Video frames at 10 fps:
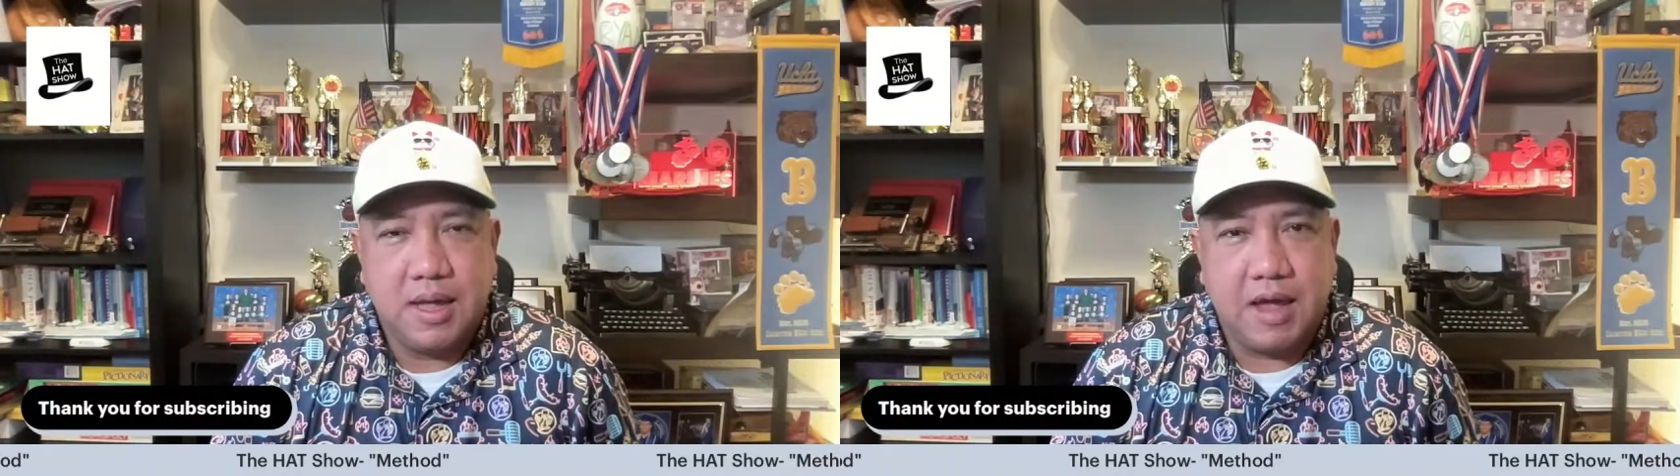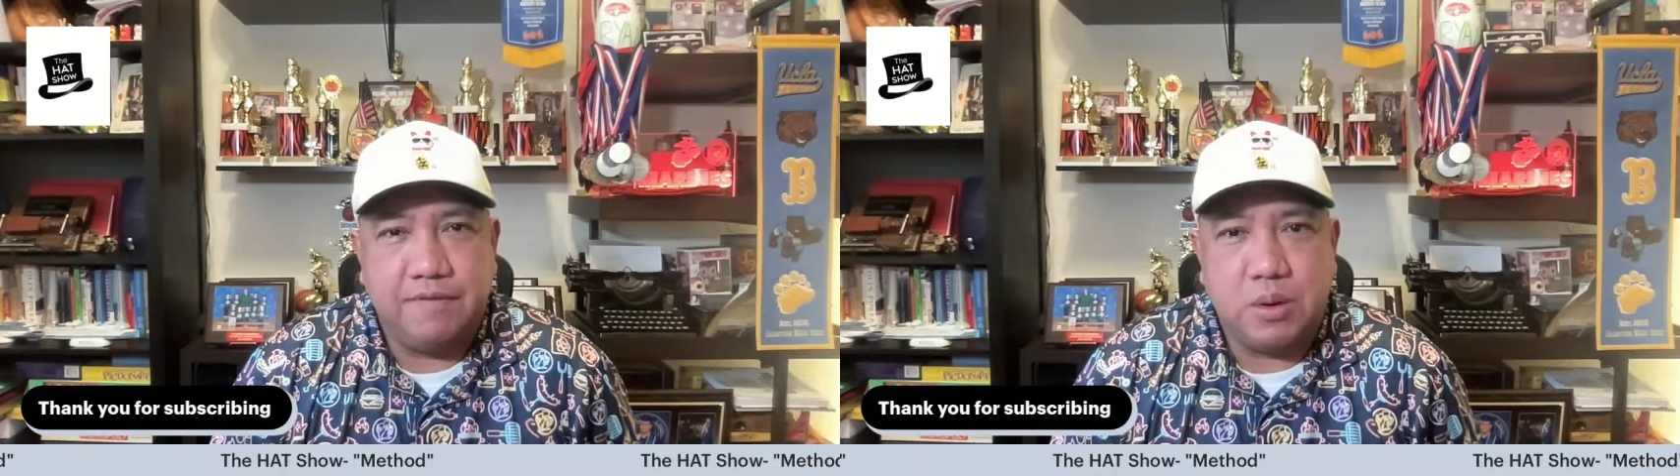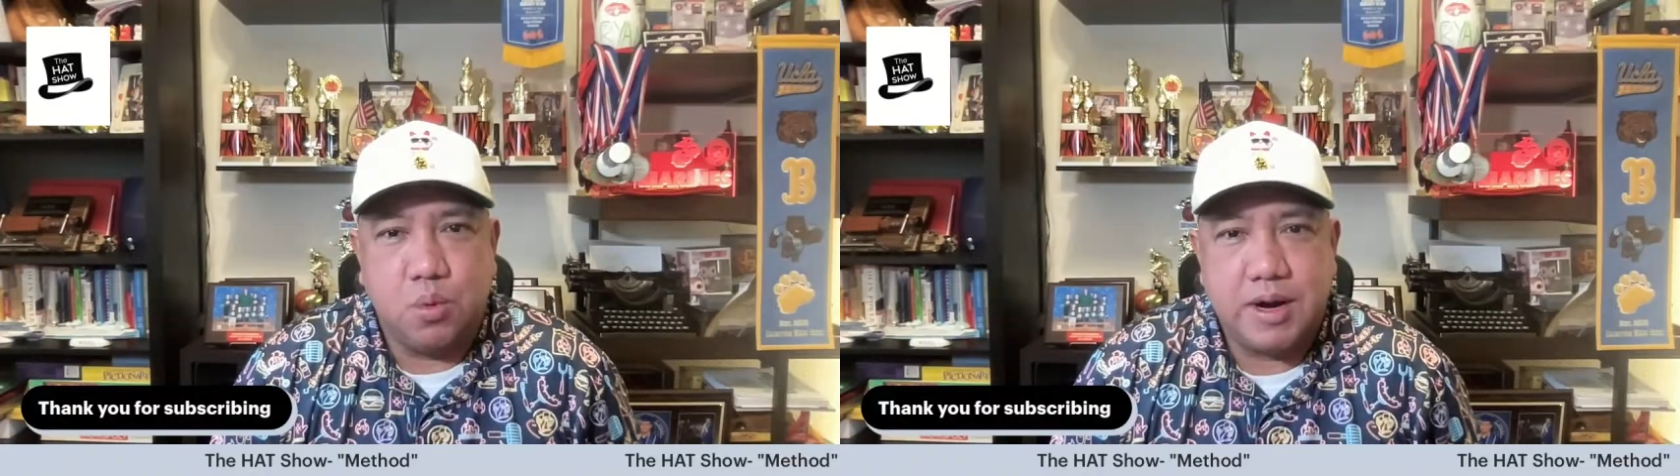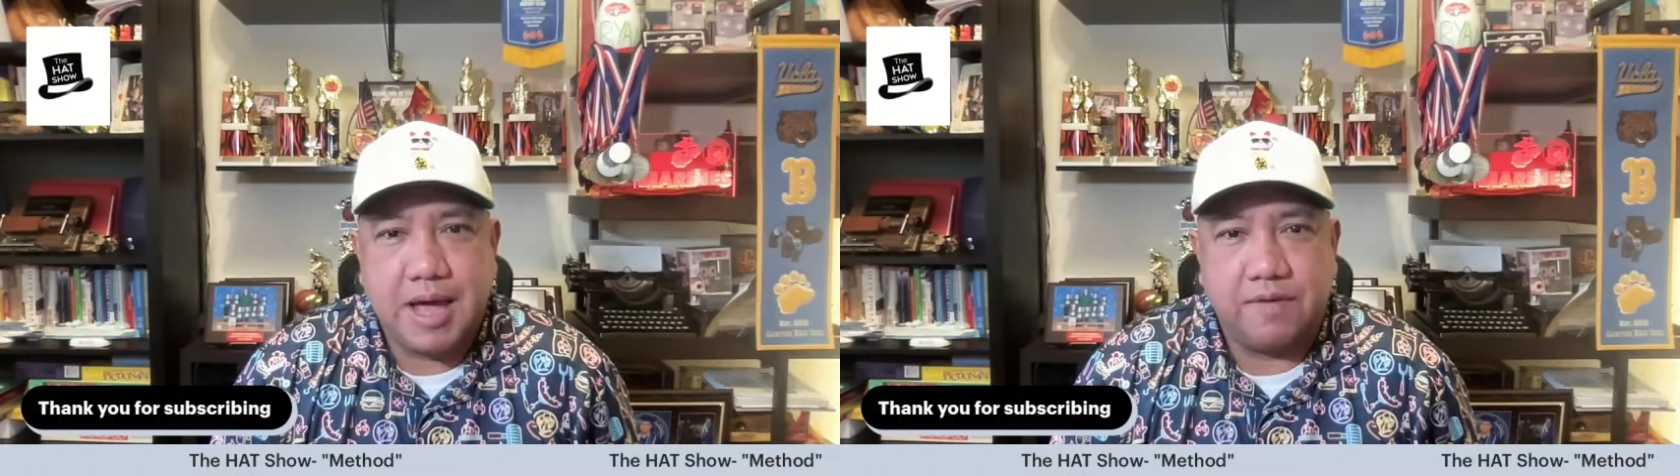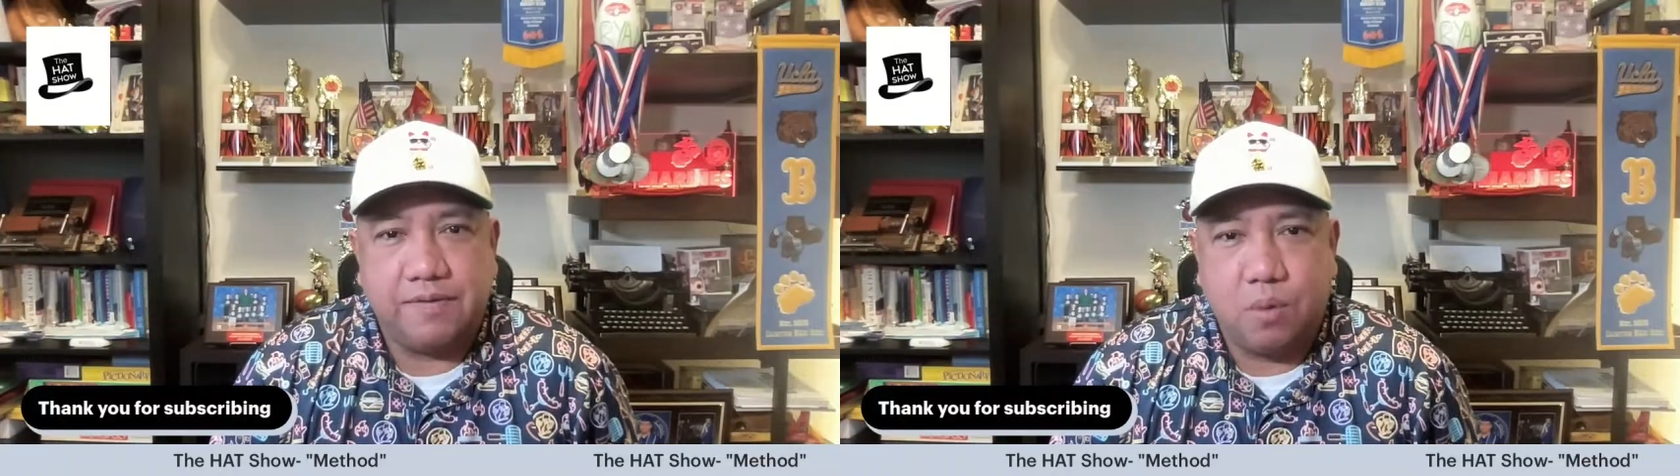every 1
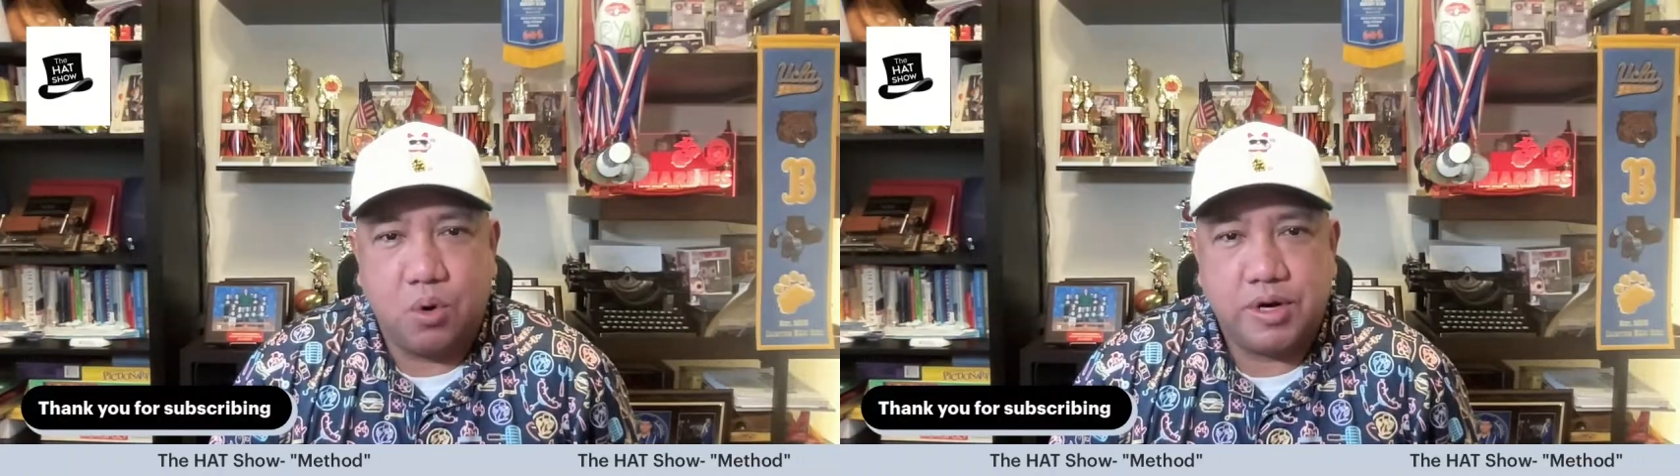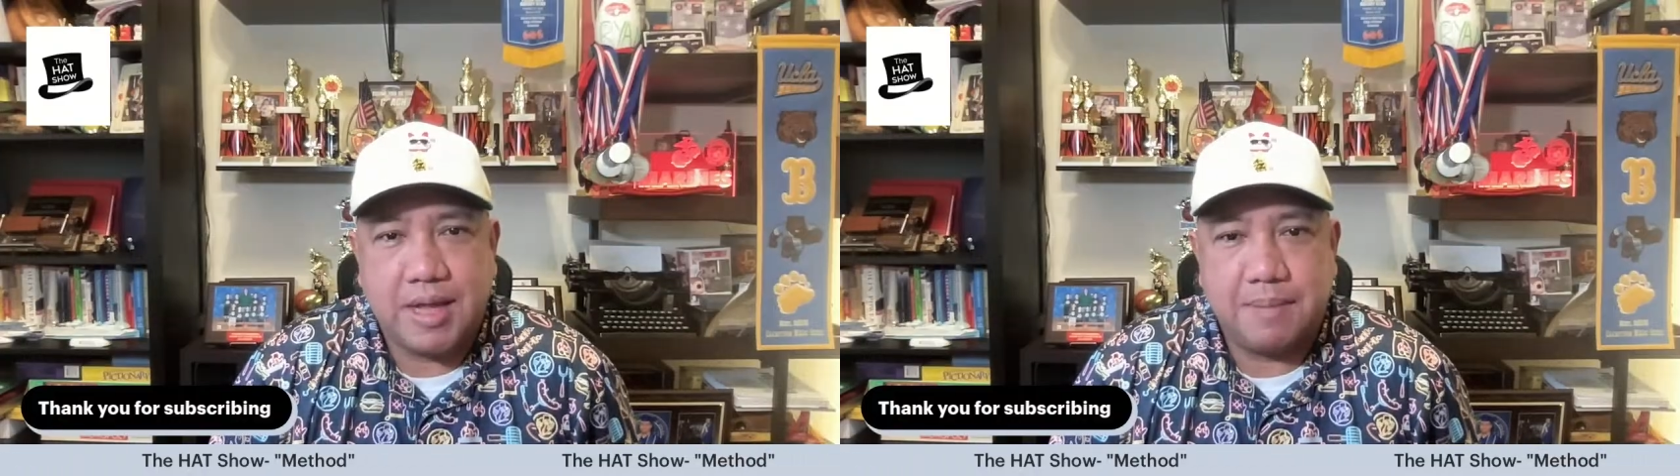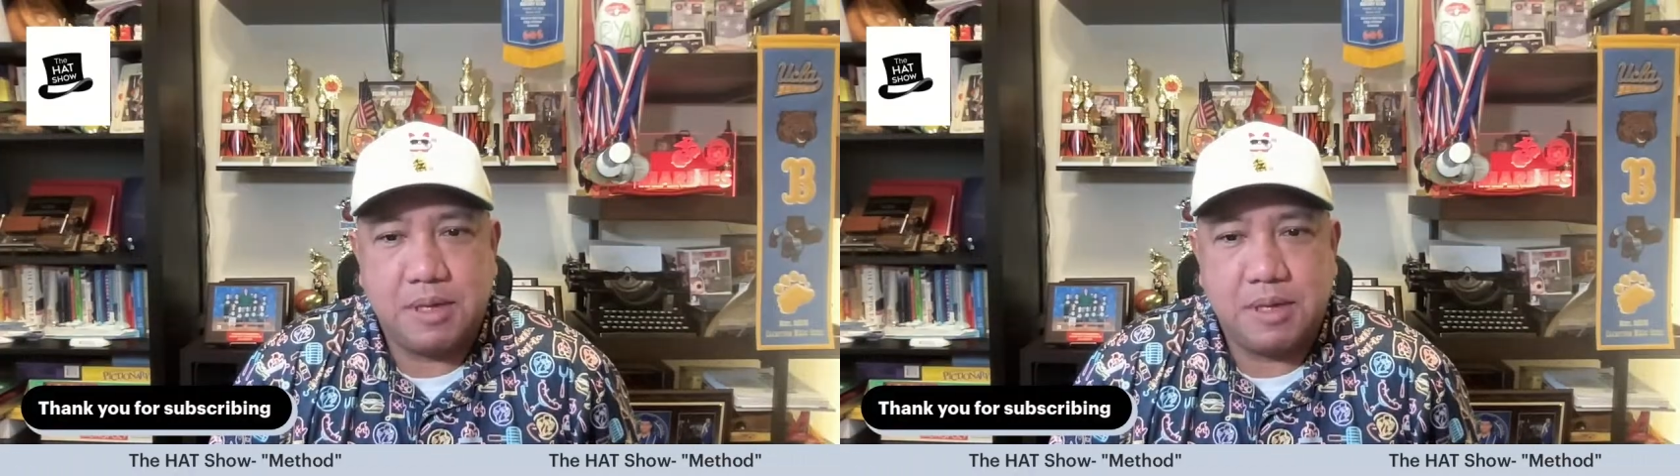out of 4, that